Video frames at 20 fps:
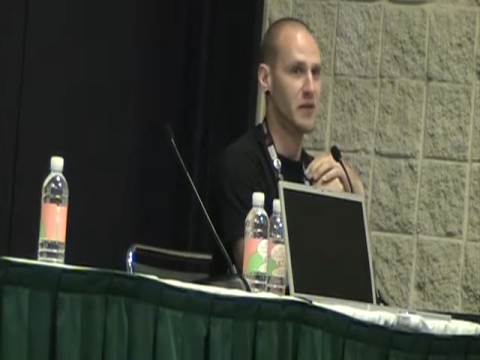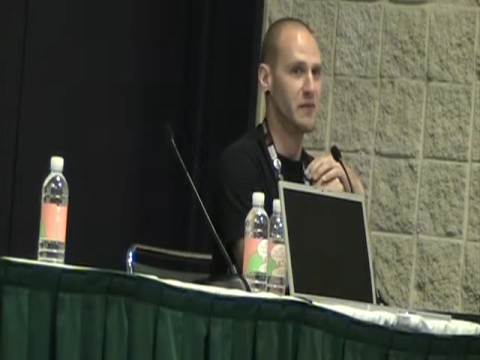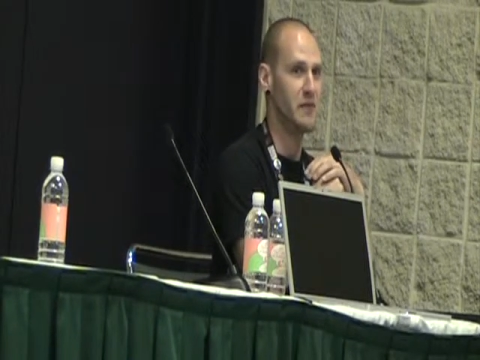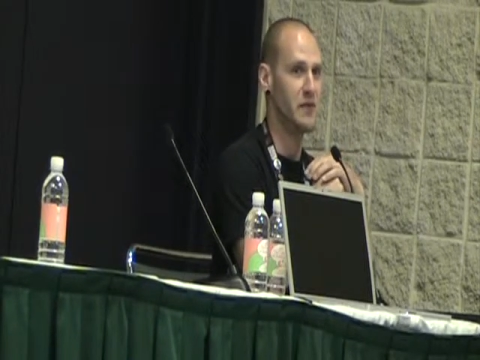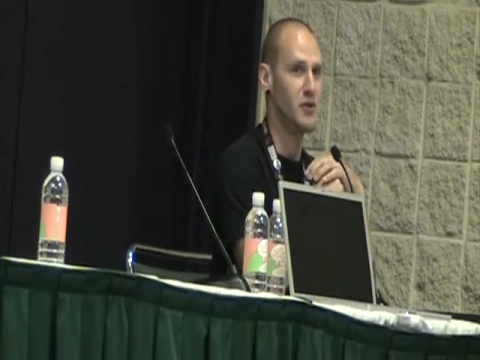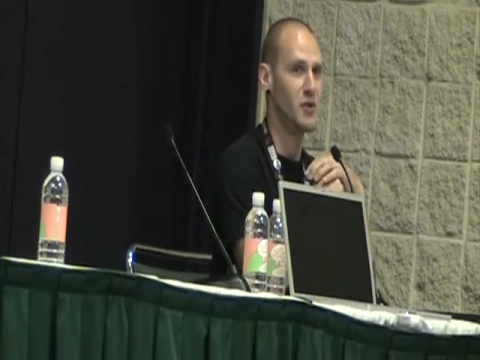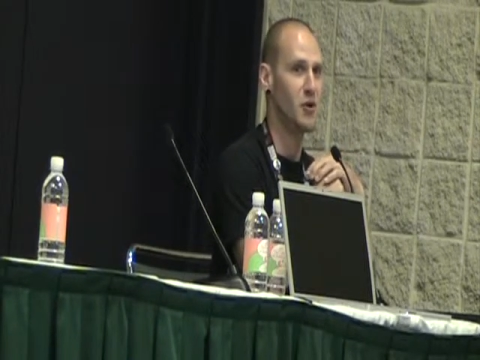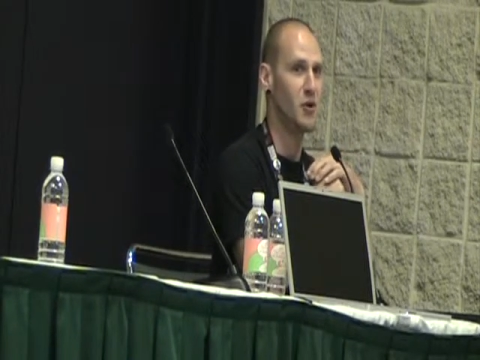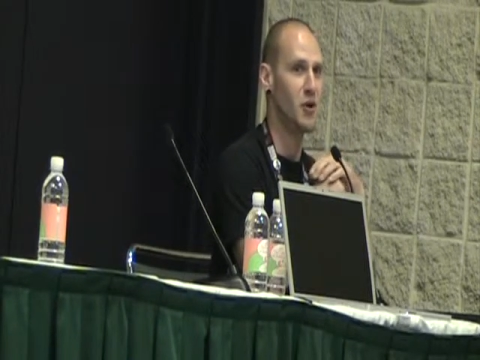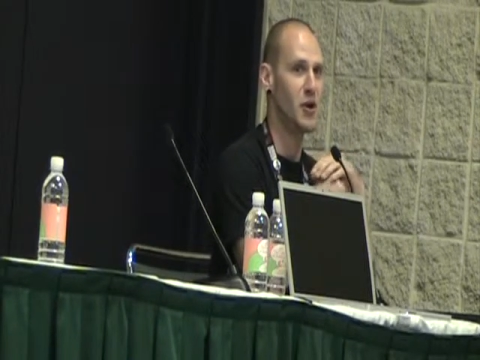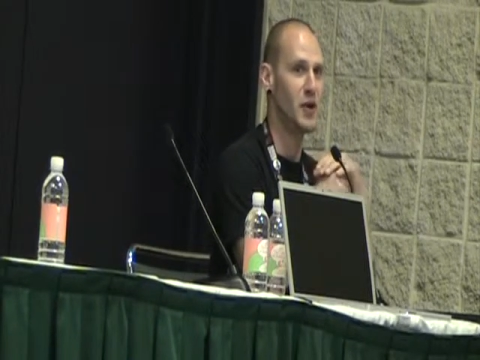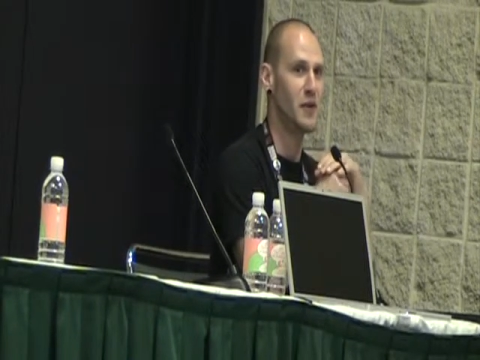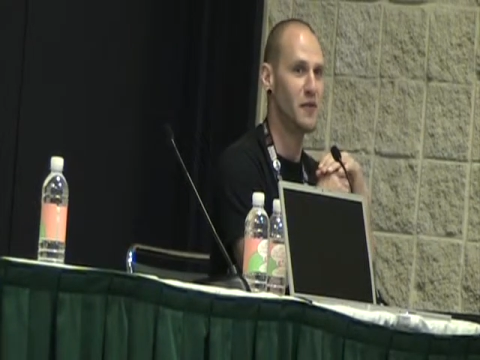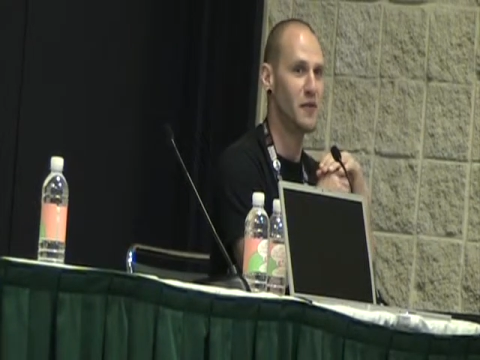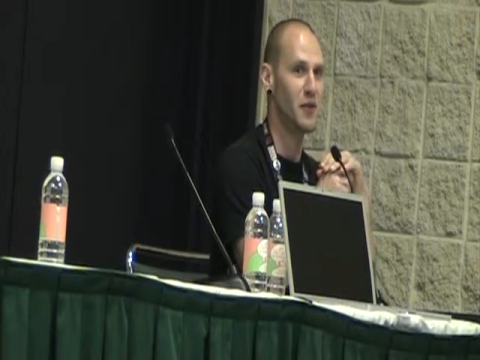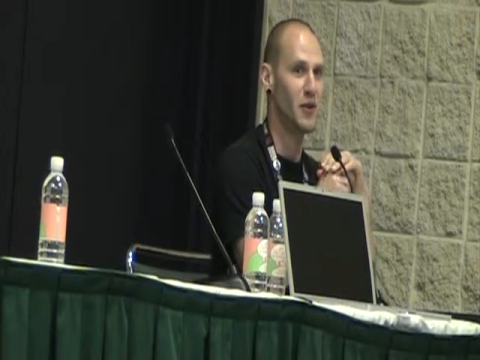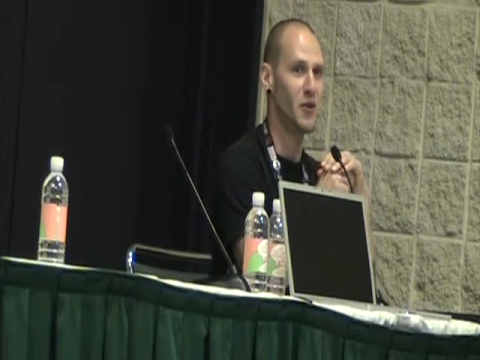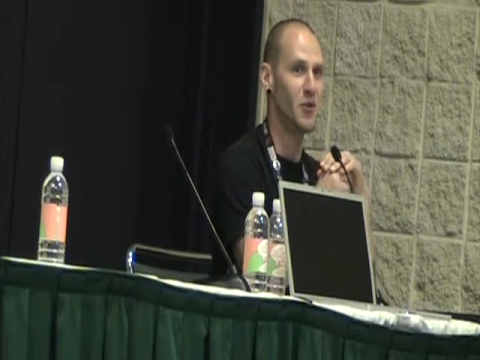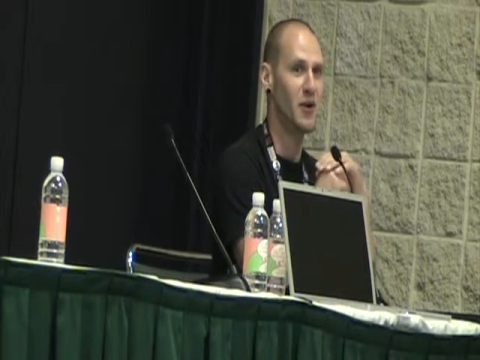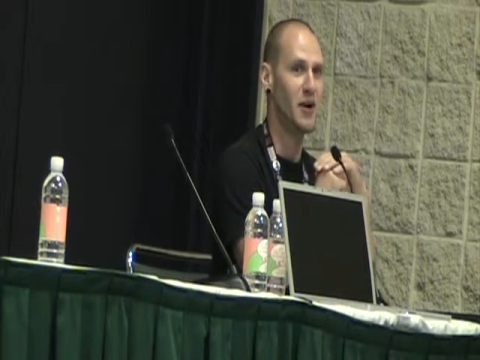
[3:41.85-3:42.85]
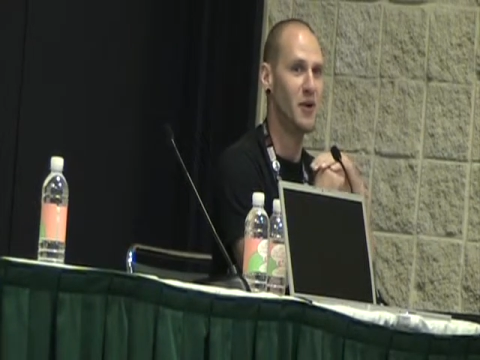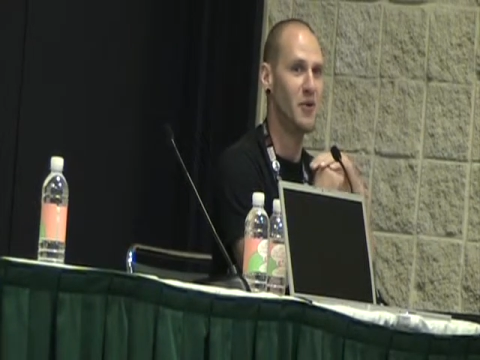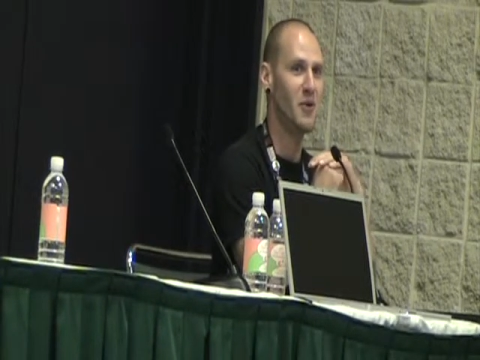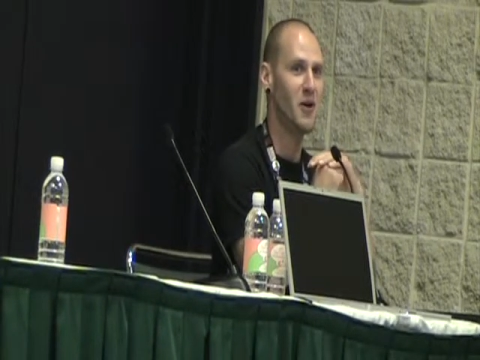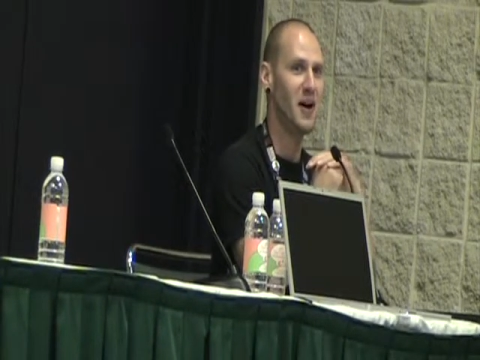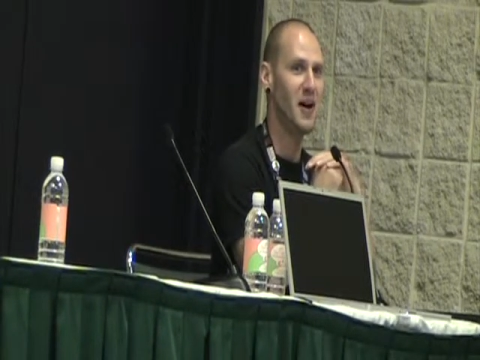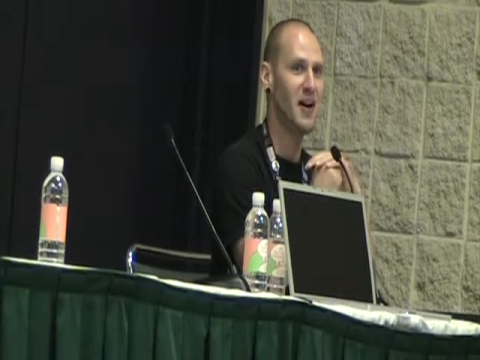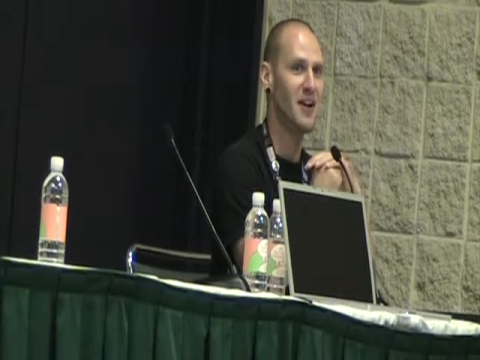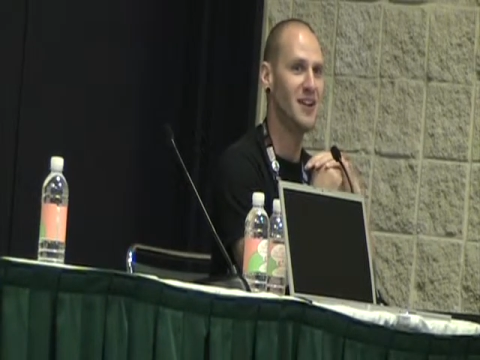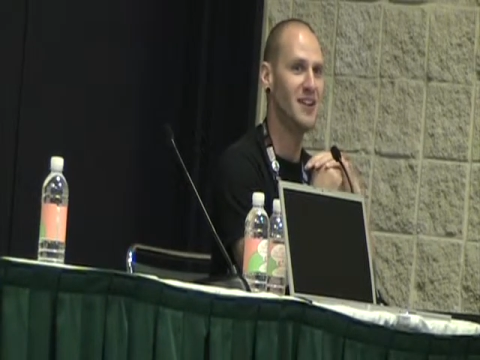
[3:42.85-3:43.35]
inventory for quite a
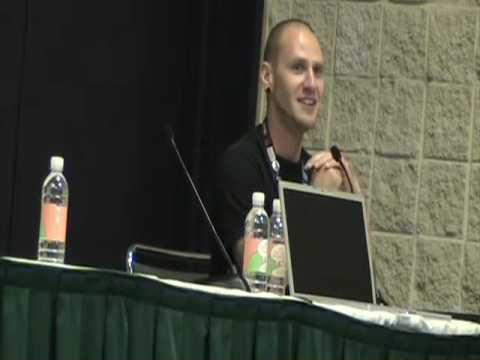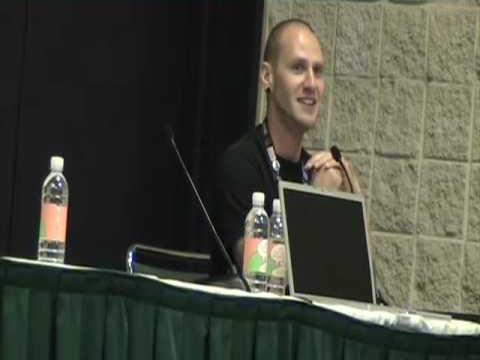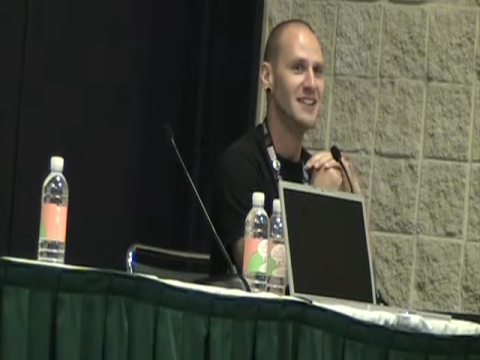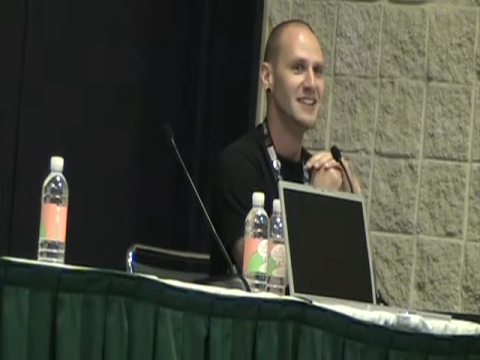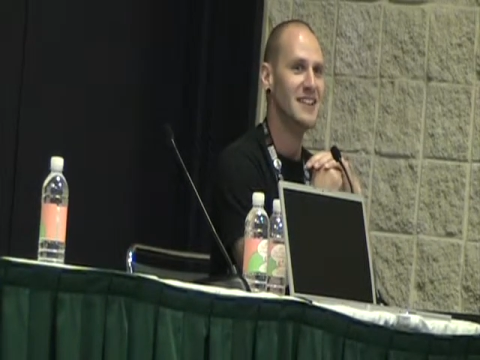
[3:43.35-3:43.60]
while,